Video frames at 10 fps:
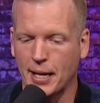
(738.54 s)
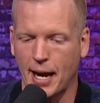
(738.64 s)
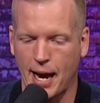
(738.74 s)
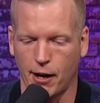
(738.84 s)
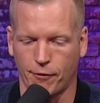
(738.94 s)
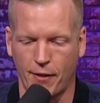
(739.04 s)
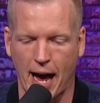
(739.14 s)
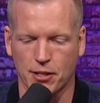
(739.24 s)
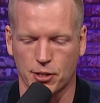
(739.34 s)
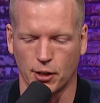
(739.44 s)
a hair
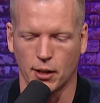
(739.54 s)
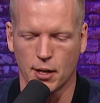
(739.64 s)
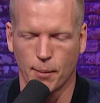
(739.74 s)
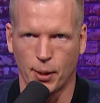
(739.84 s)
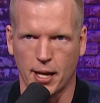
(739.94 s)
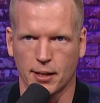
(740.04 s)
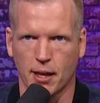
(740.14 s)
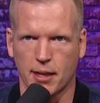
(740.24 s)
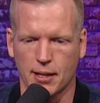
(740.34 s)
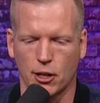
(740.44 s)
faster. But I think the
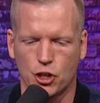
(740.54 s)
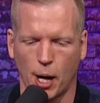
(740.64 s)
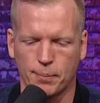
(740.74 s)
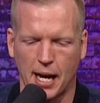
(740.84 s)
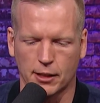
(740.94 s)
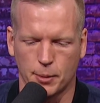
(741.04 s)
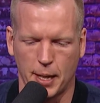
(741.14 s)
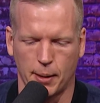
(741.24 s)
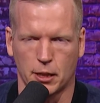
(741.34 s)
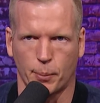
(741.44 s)
thing that jumped out to me
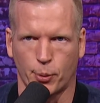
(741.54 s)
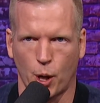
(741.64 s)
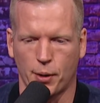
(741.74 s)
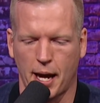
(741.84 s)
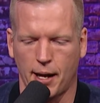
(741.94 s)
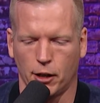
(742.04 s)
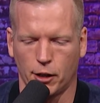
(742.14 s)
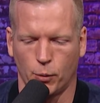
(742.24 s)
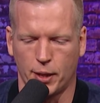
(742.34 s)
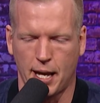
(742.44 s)
at the pro day a
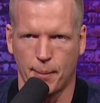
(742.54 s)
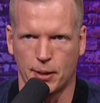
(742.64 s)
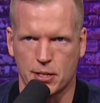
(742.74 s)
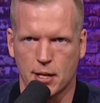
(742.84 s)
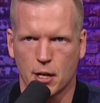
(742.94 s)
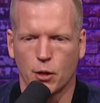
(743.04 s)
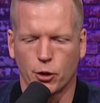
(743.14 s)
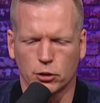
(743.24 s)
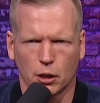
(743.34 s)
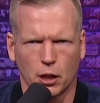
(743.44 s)
little with him is
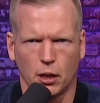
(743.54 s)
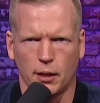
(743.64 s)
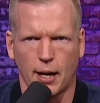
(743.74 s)
there's a little,